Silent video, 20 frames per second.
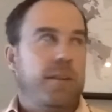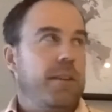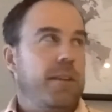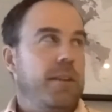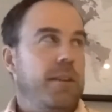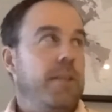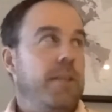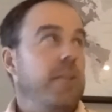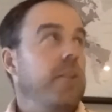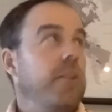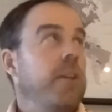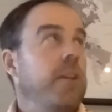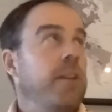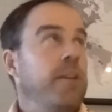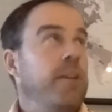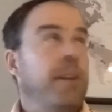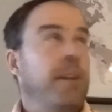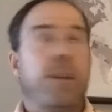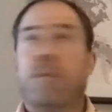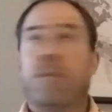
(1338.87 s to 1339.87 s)
you're
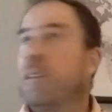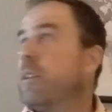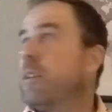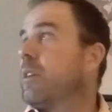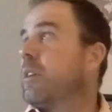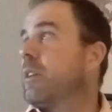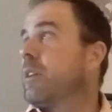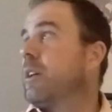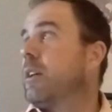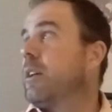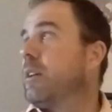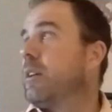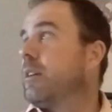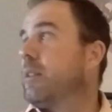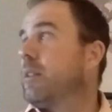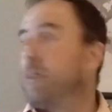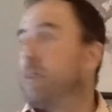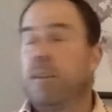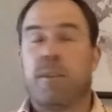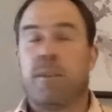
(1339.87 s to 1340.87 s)
looking round and you're like,
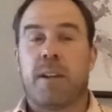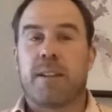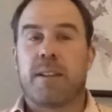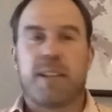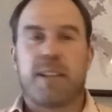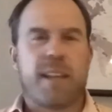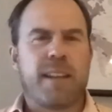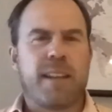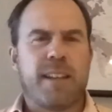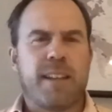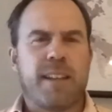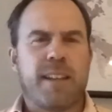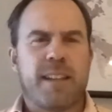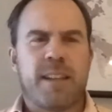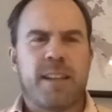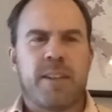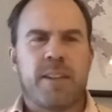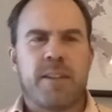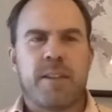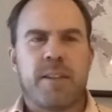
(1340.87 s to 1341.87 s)
you know, I think he
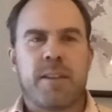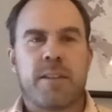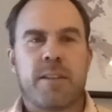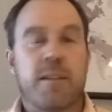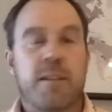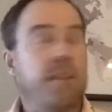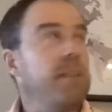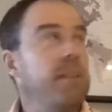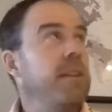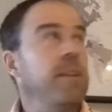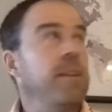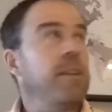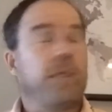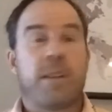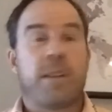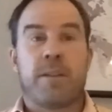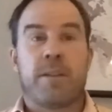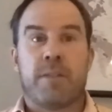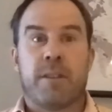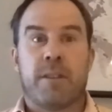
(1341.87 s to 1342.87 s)
said on 13T, you're
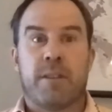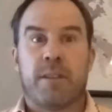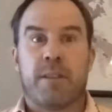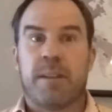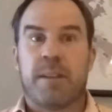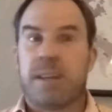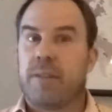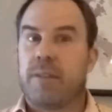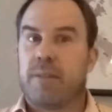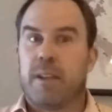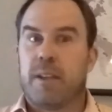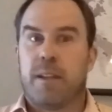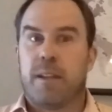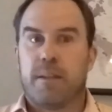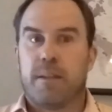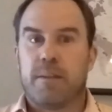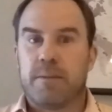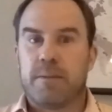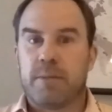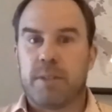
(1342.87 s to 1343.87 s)
looking around and like,
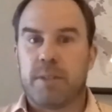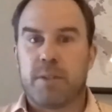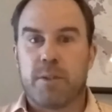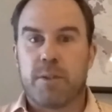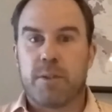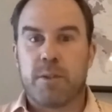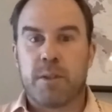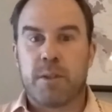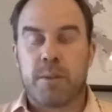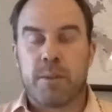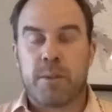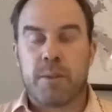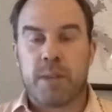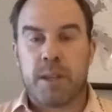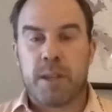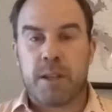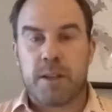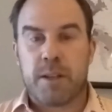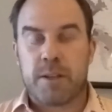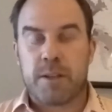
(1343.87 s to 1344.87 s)
right, let's do something
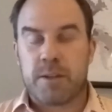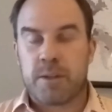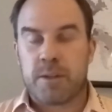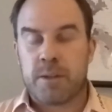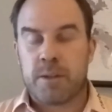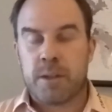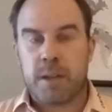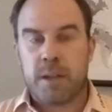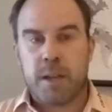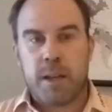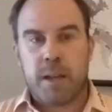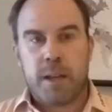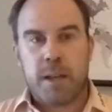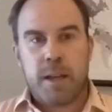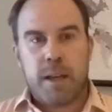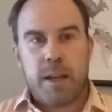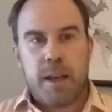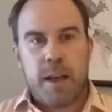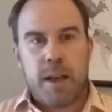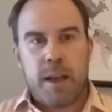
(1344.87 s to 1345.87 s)
here. So
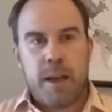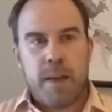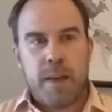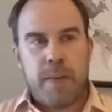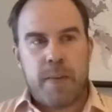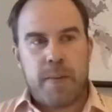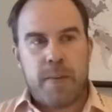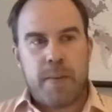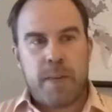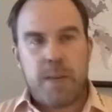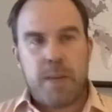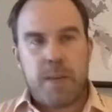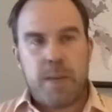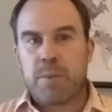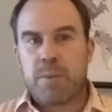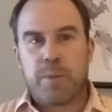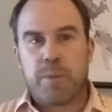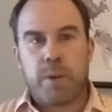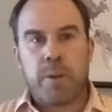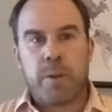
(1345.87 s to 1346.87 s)
um, he was
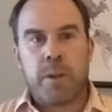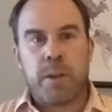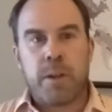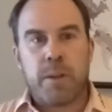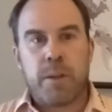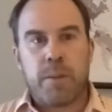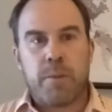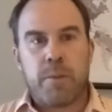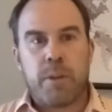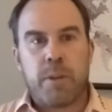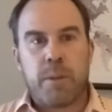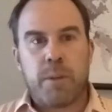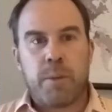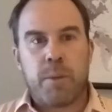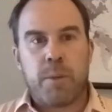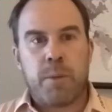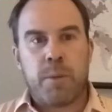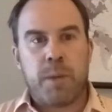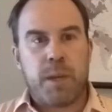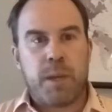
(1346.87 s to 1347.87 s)
brilliant and really
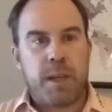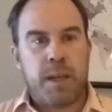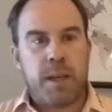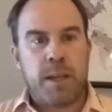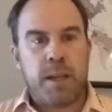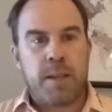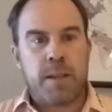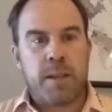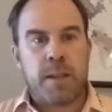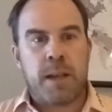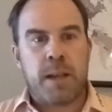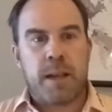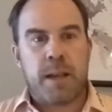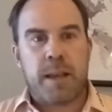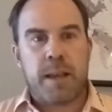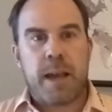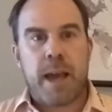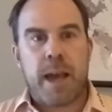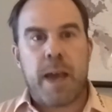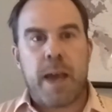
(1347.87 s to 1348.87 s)
put me at ease, and that
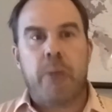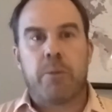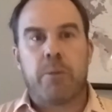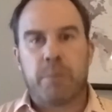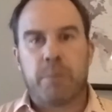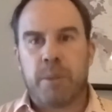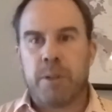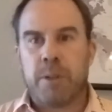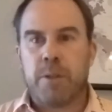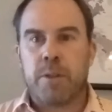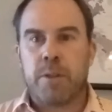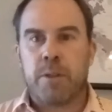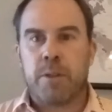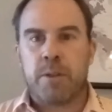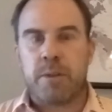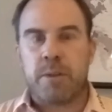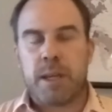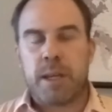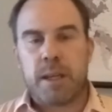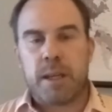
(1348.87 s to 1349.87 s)
that helped me during
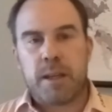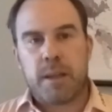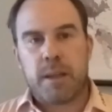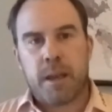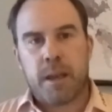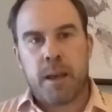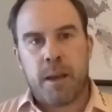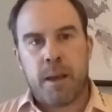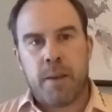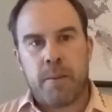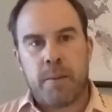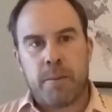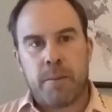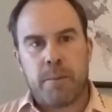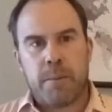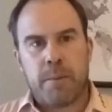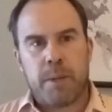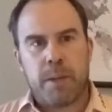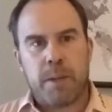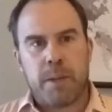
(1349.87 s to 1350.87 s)
the week. Um,
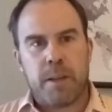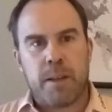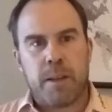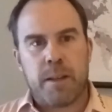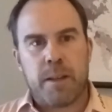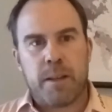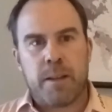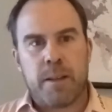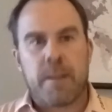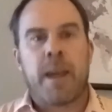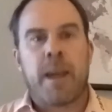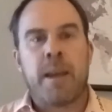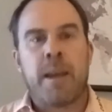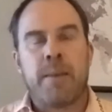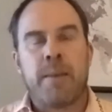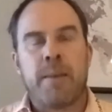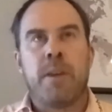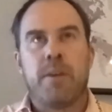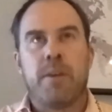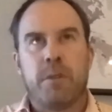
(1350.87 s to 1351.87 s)
but the, the,
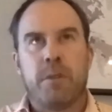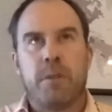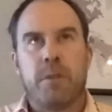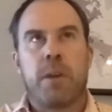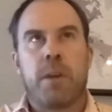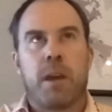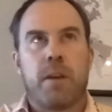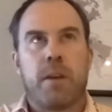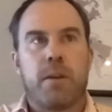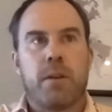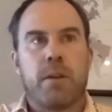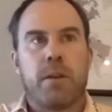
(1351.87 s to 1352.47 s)
time he took out